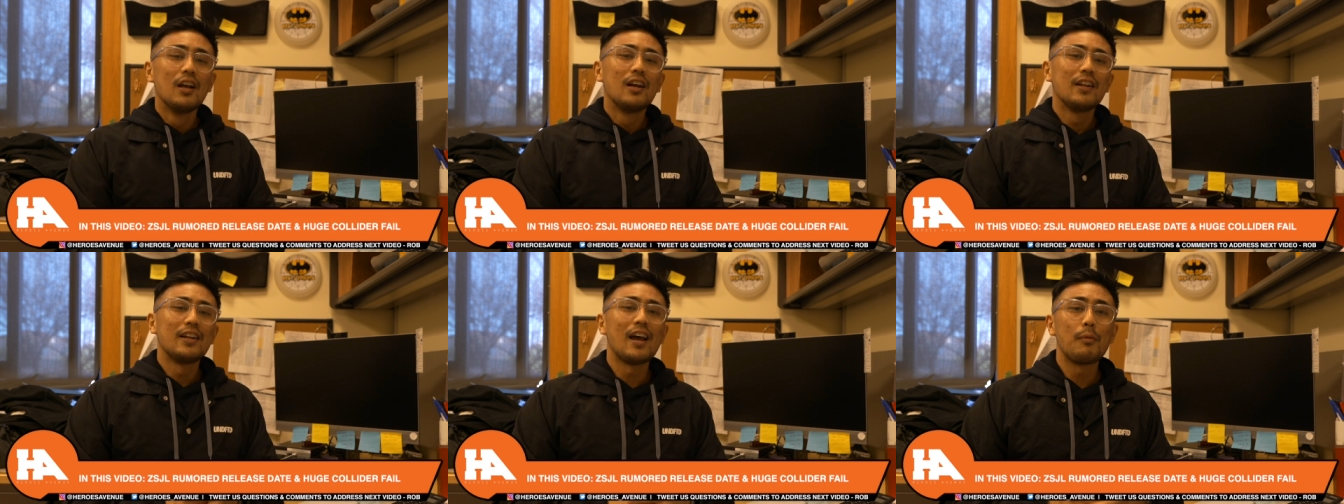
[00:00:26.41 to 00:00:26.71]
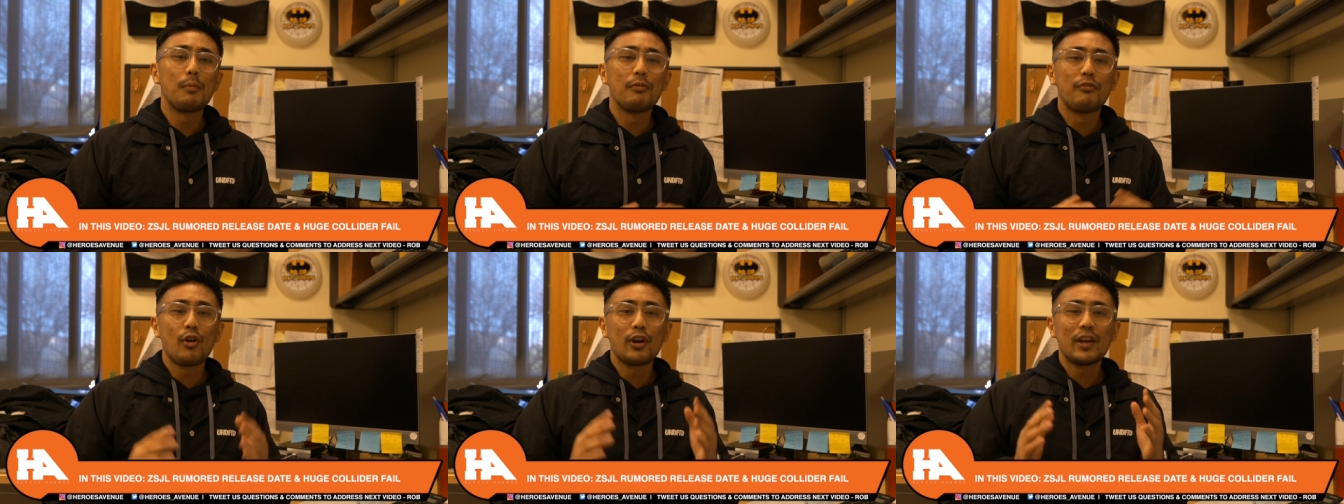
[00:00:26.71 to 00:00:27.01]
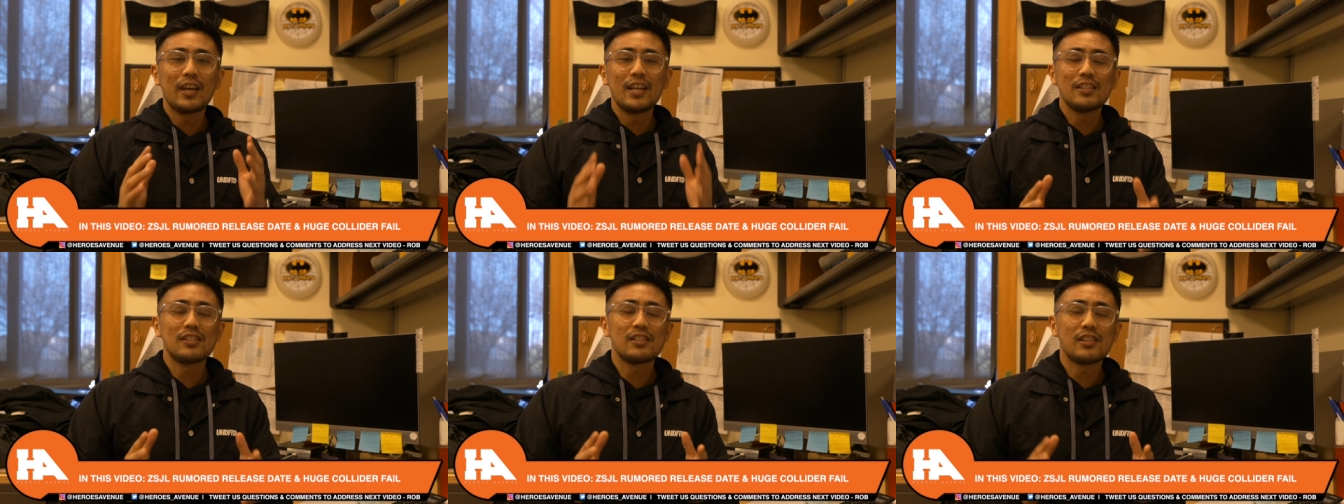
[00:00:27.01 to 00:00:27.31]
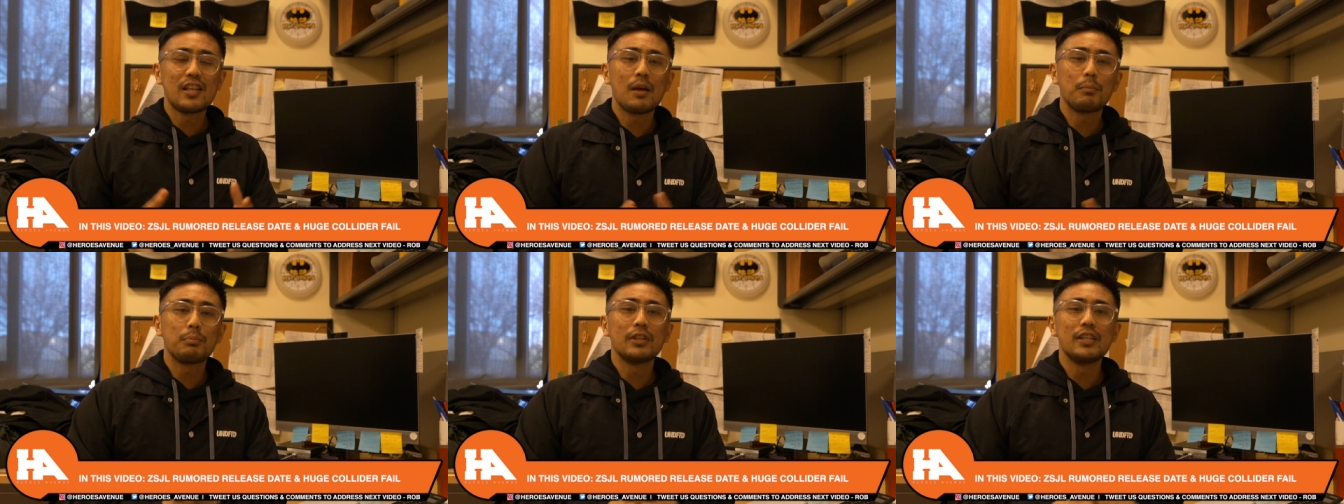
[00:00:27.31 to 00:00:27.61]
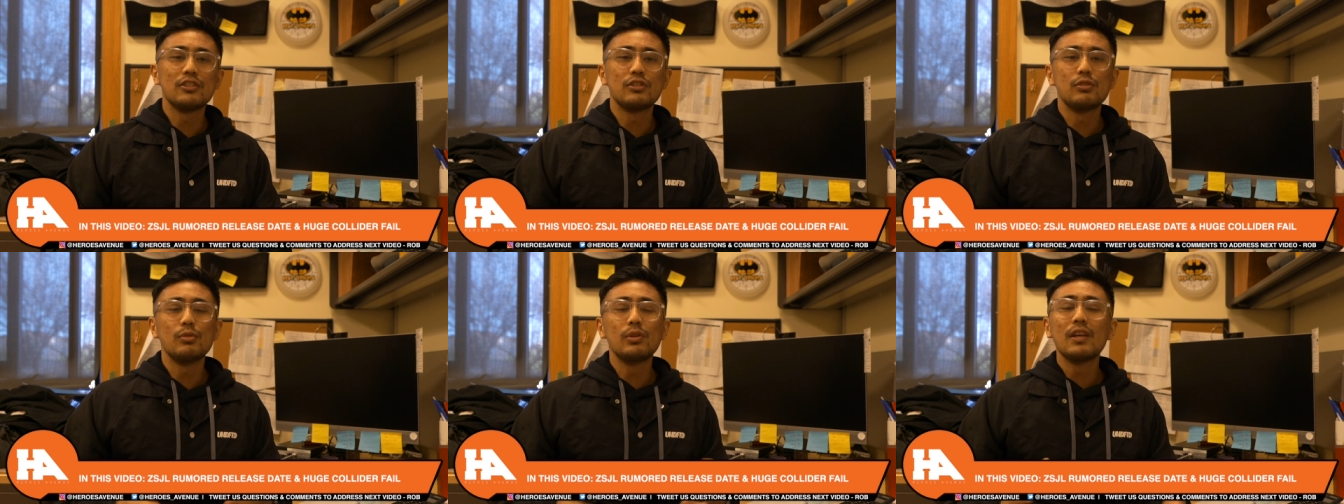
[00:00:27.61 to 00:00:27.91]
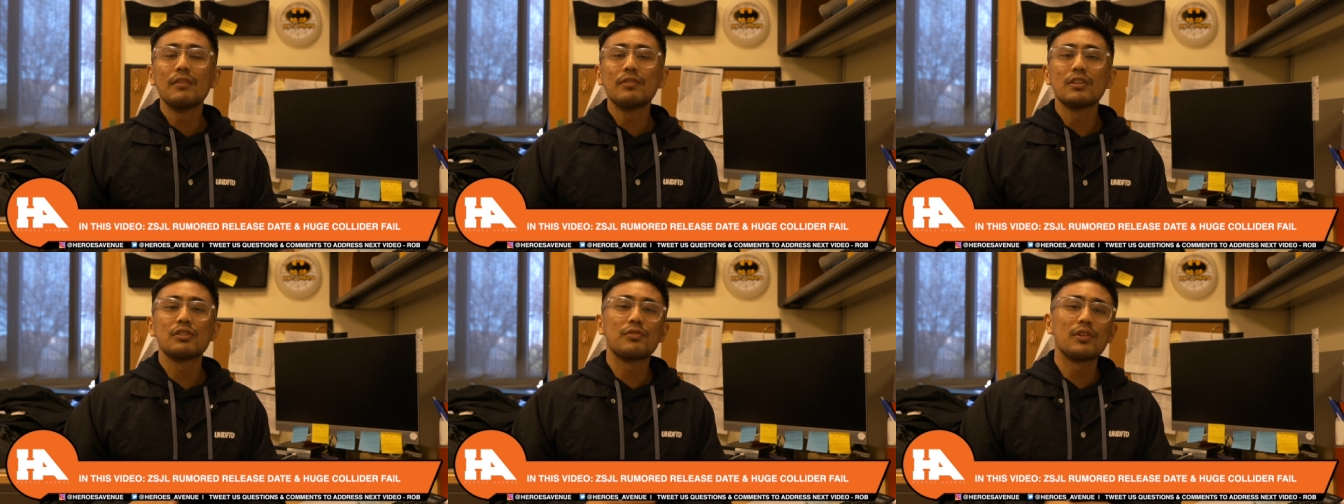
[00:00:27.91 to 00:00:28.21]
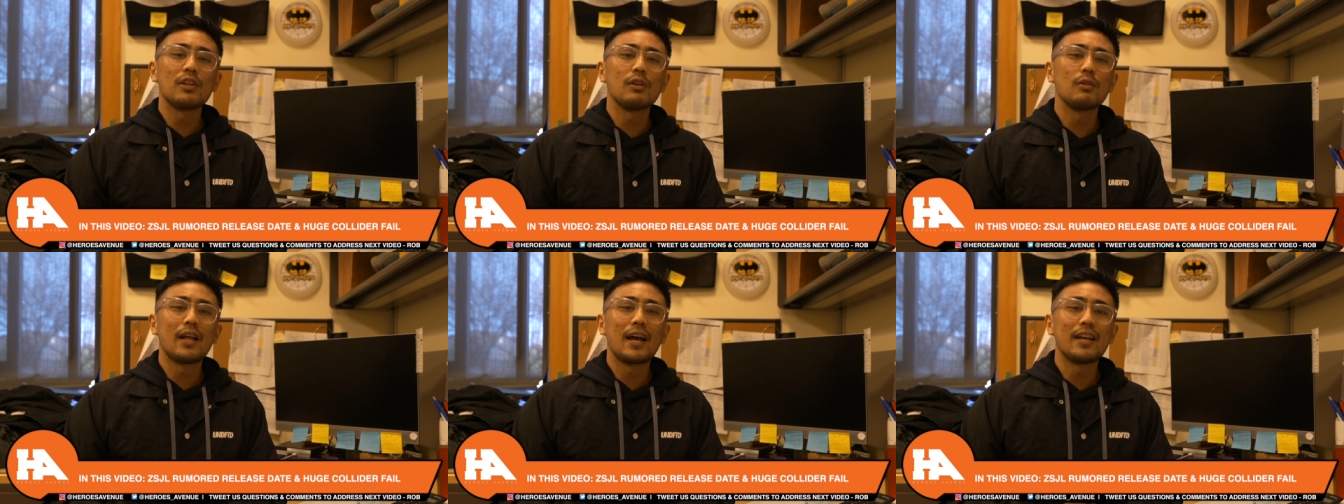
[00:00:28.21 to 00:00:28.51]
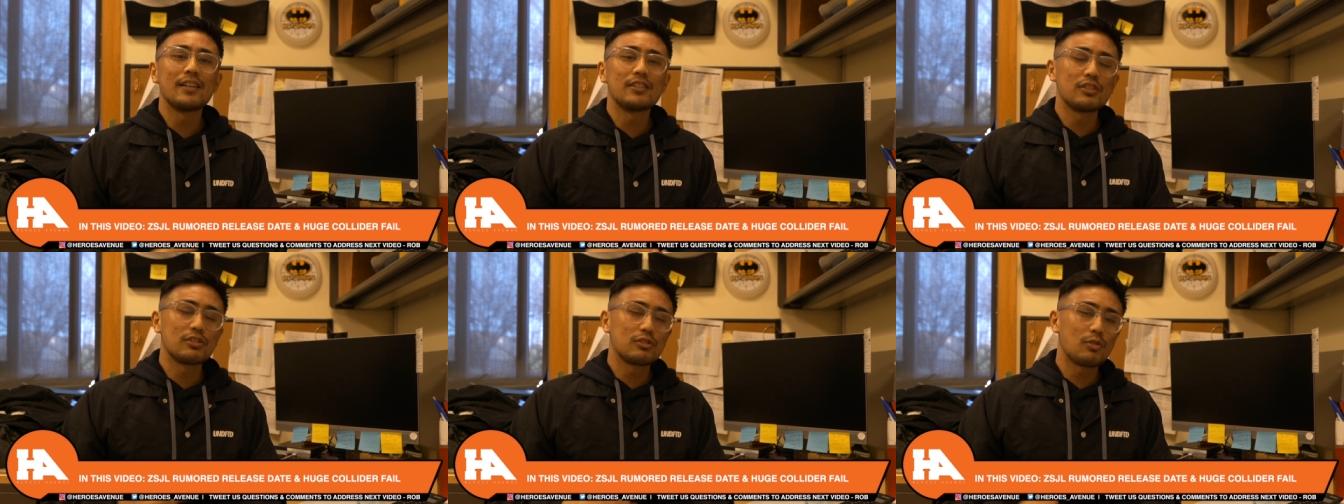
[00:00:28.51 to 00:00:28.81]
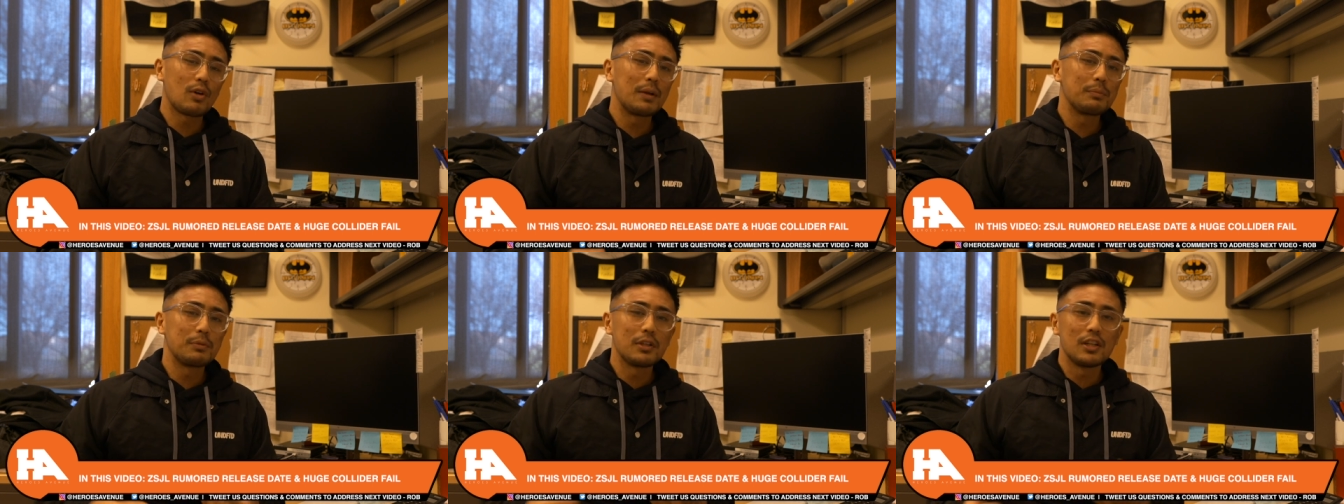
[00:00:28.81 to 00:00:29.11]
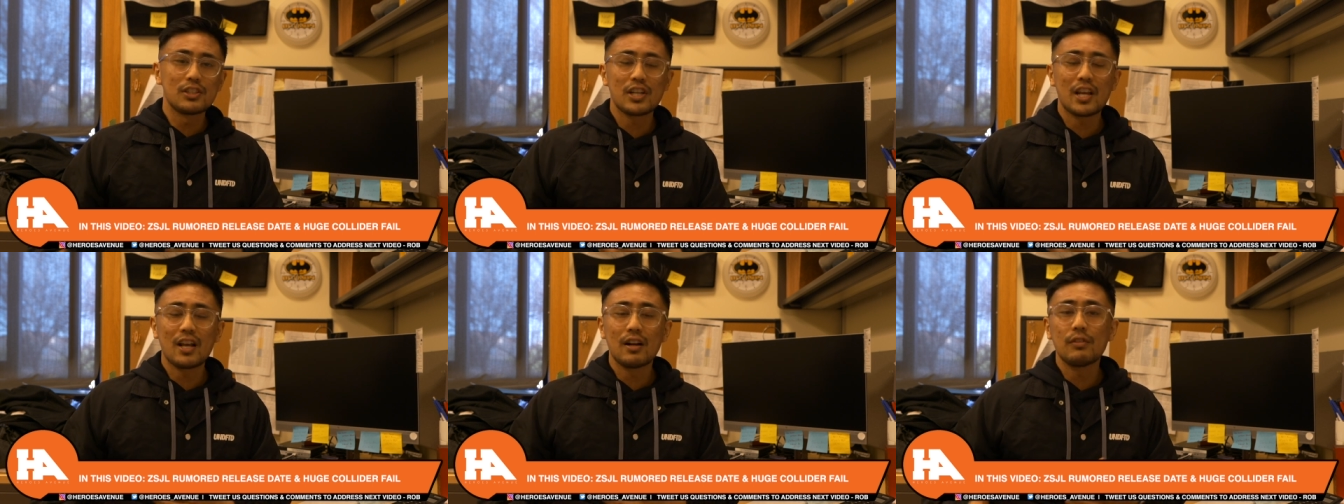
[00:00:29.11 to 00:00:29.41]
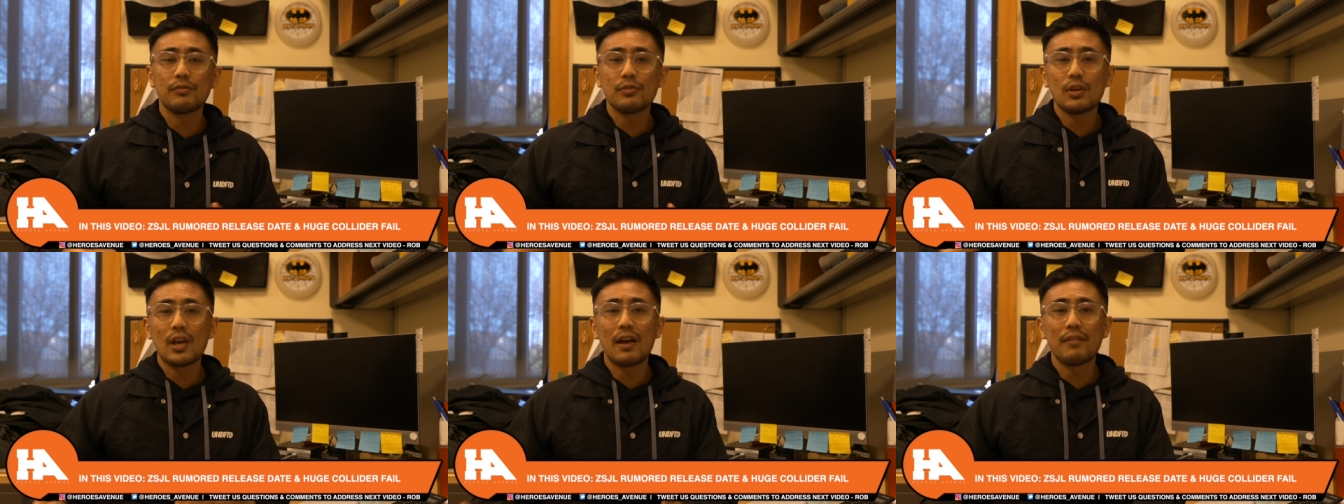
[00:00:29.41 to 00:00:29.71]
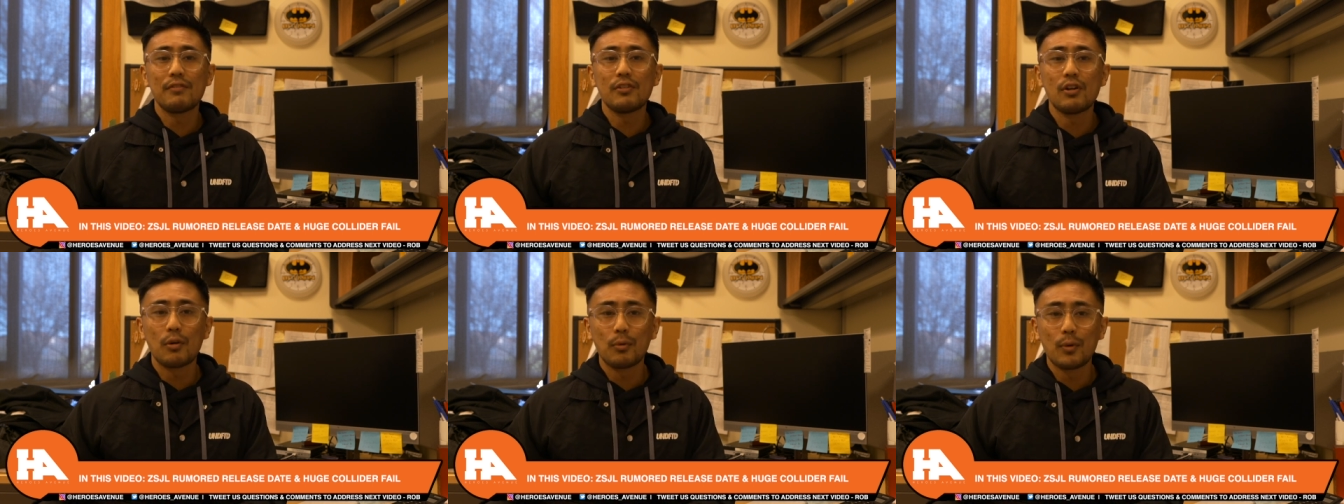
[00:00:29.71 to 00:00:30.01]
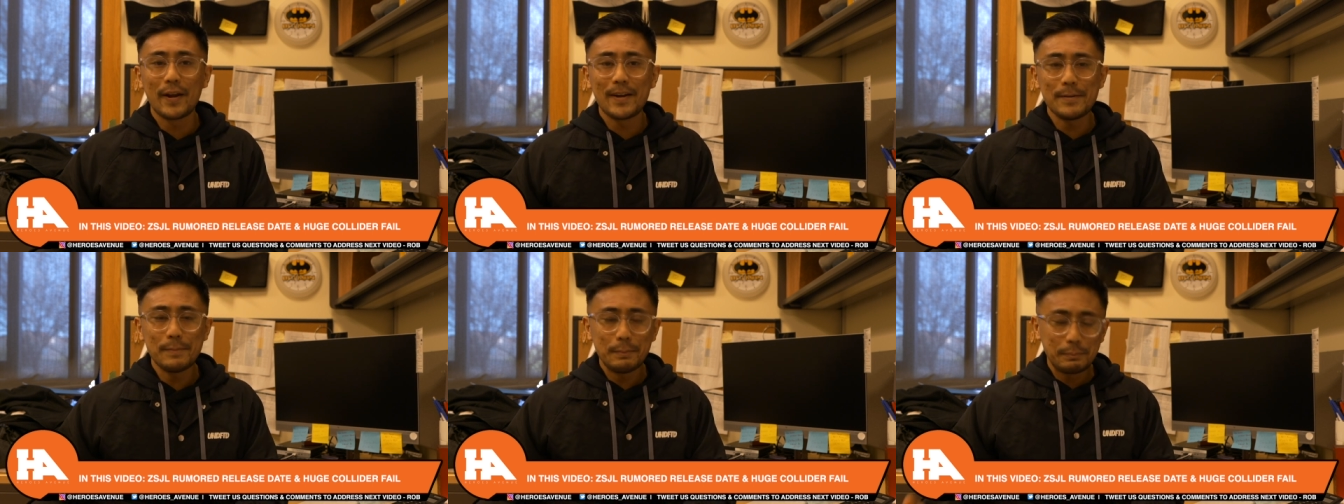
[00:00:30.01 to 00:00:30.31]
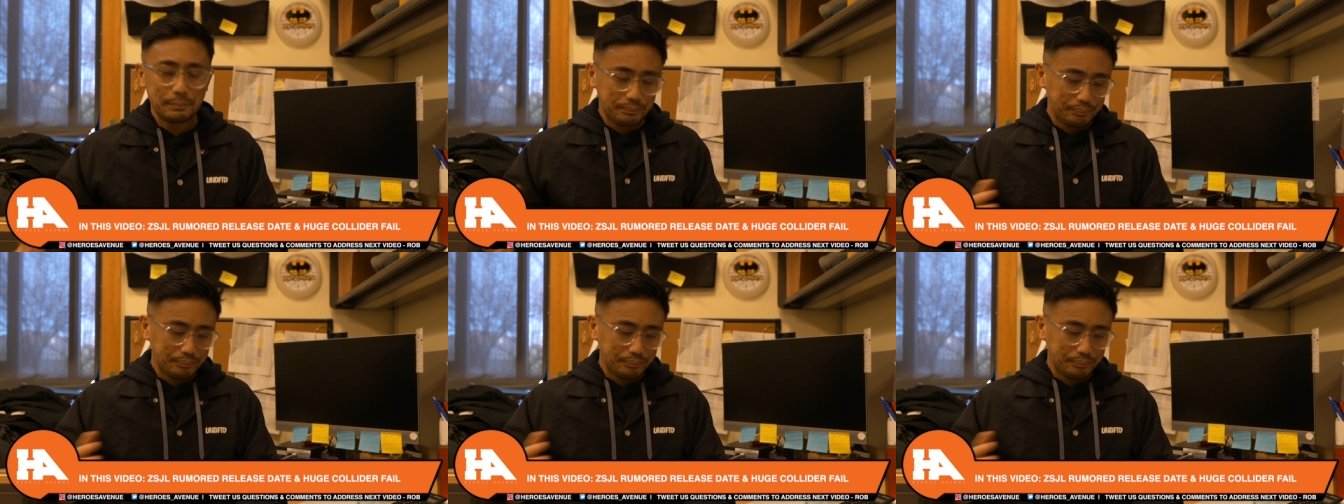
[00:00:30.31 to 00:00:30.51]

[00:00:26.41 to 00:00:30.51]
Now, before I get into that, please do give this video a like, subscribe to the channel if you haven't already.